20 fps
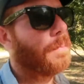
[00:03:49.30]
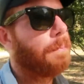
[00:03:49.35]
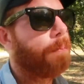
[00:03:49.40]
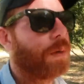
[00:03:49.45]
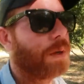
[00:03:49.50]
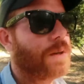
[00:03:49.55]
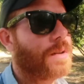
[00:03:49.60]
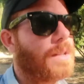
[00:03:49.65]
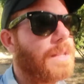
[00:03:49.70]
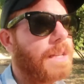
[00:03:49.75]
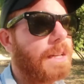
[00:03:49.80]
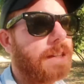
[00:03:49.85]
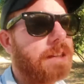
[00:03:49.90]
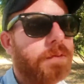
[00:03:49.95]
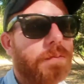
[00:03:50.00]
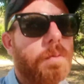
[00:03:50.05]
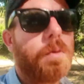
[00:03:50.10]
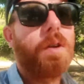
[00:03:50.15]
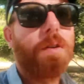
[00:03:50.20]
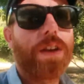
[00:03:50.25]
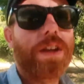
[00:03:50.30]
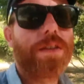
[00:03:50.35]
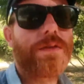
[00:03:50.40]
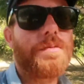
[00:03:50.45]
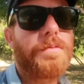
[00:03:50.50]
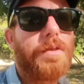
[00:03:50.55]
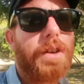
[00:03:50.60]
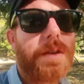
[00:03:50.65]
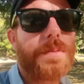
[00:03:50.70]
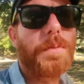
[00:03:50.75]
because they weren't
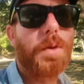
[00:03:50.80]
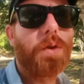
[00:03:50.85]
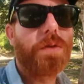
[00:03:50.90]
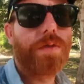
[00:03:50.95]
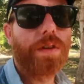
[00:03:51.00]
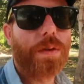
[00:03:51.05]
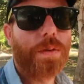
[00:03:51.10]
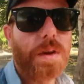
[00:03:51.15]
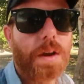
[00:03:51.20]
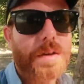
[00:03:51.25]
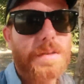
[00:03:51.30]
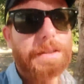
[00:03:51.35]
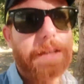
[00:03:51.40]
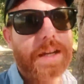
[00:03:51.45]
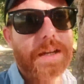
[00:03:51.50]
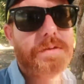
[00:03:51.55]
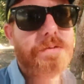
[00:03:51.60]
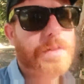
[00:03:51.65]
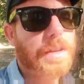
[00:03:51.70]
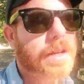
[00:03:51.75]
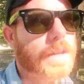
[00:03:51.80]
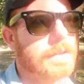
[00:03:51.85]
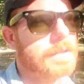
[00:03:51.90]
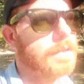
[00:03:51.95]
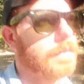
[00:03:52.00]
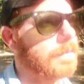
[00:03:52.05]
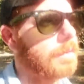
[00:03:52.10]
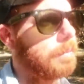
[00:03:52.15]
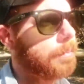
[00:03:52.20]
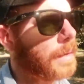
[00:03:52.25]
even really moving when I was taking
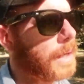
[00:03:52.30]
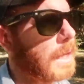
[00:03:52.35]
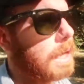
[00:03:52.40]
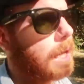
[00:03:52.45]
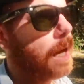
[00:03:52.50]
videos of them.